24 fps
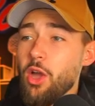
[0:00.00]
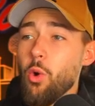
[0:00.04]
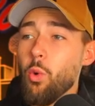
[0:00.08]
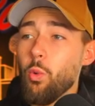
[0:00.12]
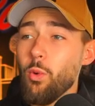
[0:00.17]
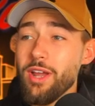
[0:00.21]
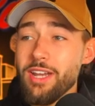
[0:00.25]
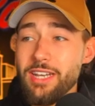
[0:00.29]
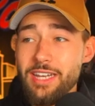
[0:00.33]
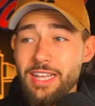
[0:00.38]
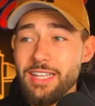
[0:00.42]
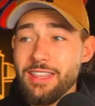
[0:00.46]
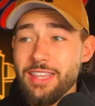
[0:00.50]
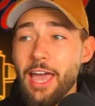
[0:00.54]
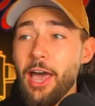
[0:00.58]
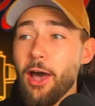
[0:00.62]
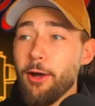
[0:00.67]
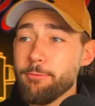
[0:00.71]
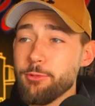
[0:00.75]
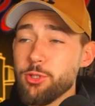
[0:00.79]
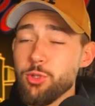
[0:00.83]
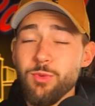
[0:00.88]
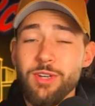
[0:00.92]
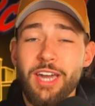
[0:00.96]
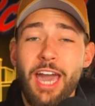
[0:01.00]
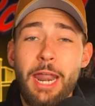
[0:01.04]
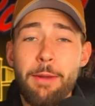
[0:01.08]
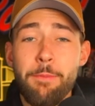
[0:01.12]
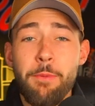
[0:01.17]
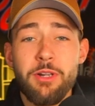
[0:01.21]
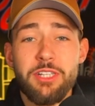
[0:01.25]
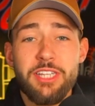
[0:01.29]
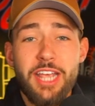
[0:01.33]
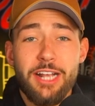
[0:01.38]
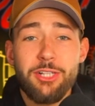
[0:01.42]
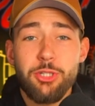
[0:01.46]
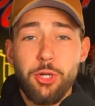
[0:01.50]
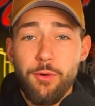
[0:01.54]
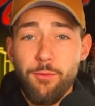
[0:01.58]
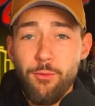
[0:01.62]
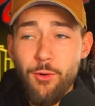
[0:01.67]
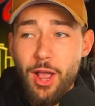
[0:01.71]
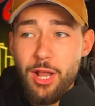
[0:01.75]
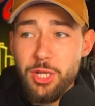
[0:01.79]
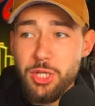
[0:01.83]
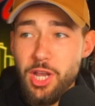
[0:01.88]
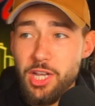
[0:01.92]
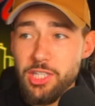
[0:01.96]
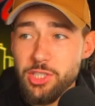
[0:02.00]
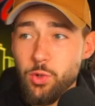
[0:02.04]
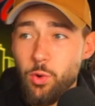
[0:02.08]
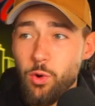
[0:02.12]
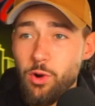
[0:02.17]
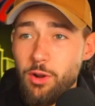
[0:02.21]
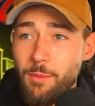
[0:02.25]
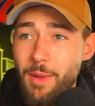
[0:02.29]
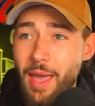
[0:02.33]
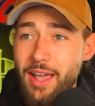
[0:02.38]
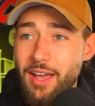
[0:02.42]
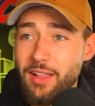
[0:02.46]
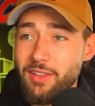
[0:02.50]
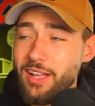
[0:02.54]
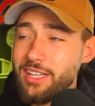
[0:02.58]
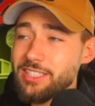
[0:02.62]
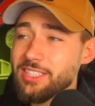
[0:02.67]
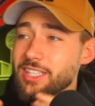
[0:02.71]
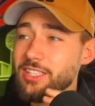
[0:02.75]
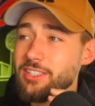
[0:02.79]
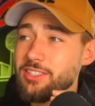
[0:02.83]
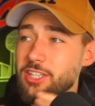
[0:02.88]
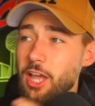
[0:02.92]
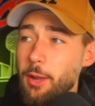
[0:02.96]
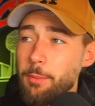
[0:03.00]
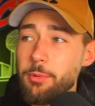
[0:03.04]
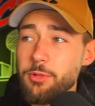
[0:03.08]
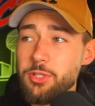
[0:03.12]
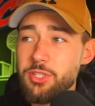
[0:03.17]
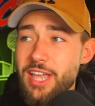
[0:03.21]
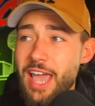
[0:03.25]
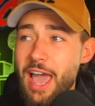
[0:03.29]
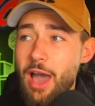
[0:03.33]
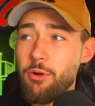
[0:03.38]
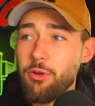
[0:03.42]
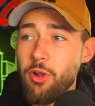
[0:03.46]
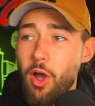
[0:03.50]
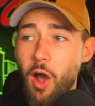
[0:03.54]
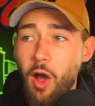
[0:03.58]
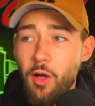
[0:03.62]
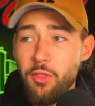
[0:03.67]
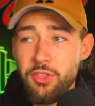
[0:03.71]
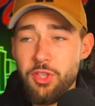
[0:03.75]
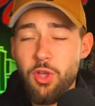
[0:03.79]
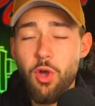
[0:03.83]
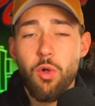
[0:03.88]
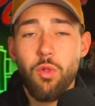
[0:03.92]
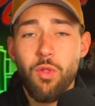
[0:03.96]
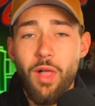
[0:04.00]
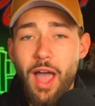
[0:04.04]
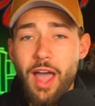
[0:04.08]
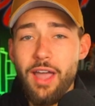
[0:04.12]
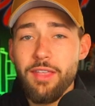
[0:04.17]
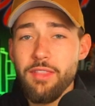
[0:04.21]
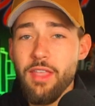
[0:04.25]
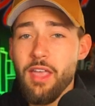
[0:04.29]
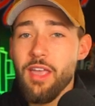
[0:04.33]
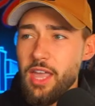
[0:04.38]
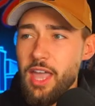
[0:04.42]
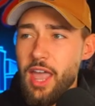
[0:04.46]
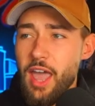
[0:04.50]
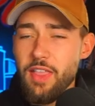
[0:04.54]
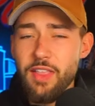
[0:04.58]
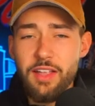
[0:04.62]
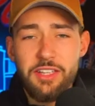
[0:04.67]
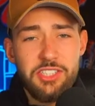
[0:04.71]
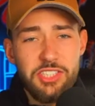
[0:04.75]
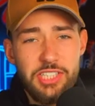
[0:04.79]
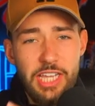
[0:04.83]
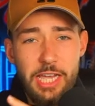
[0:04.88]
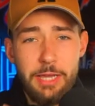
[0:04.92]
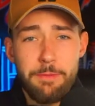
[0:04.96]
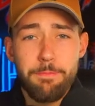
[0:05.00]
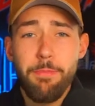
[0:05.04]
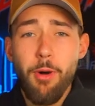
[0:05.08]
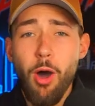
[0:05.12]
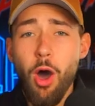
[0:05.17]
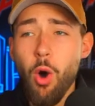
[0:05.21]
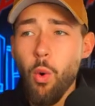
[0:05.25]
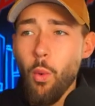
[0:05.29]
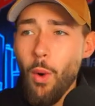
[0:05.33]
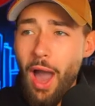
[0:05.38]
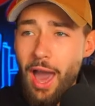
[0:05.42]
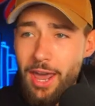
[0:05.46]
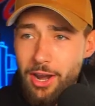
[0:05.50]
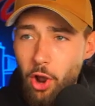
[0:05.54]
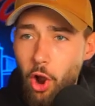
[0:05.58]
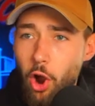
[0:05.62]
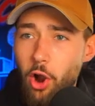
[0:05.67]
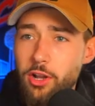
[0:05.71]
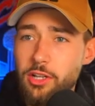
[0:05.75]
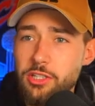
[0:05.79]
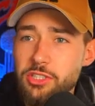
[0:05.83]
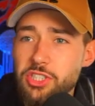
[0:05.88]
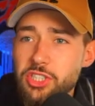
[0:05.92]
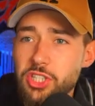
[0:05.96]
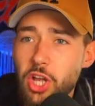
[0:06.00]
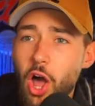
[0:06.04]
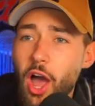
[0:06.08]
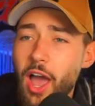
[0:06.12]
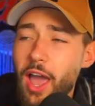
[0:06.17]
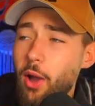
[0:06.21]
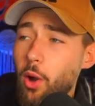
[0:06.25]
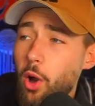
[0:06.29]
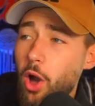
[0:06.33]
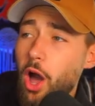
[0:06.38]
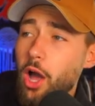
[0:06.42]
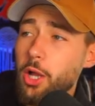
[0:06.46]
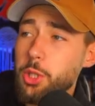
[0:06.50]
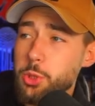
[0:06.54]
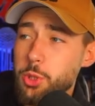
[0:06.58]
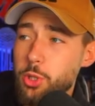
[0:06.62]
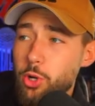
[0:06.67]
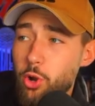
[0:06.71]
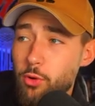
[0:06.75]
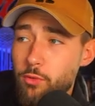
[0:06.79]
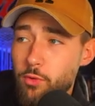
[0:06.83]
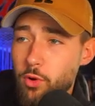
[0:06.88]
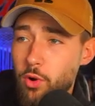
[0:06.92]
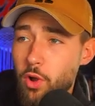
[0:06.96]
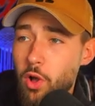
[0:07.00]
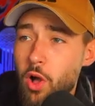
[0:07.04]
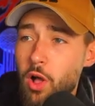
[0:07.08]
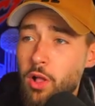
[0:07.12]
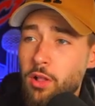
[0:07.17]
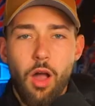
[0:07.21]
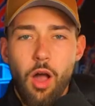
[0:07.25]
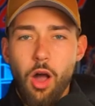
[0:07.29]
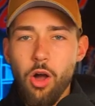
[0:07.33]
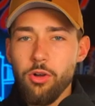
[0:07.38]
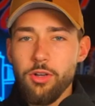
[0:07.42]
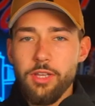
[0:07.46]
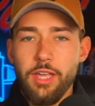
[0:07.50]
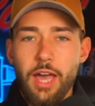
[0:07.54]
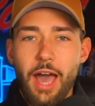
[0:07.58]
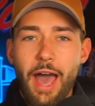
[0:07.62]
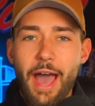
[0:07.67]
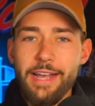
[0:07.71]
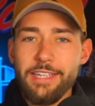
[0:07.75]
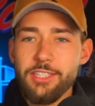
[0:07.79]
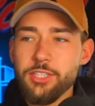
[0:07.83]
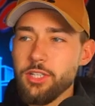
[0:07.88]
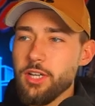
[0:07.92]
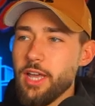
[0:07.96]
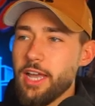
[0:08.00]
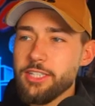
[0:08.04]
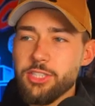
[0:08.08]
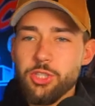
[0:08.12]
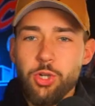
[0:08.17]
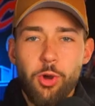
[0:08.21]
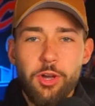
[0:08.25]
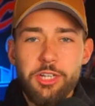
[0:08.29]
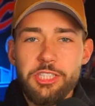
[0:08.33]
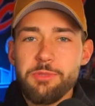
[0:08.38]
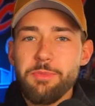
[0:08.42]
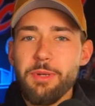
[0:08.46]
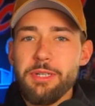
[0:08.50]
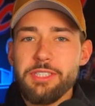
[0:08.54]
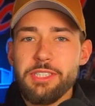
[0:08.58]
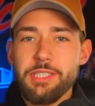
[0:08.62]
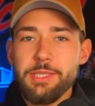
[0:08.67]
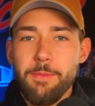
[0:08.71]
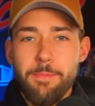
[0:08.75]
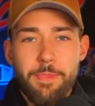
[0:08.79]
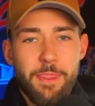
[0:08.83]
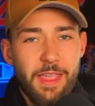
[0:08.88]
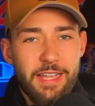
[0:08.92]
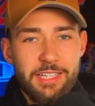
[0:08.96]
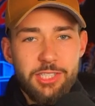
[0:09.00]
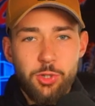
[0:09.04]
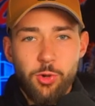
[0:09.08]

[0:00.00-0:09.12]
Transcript: We need the help, too. We got to protect our franchise quarterback. Let's double down on the O-line, and let's take Beaux out of Arkansas at 100 overall. Oh, guys, look, it's Christmas. It's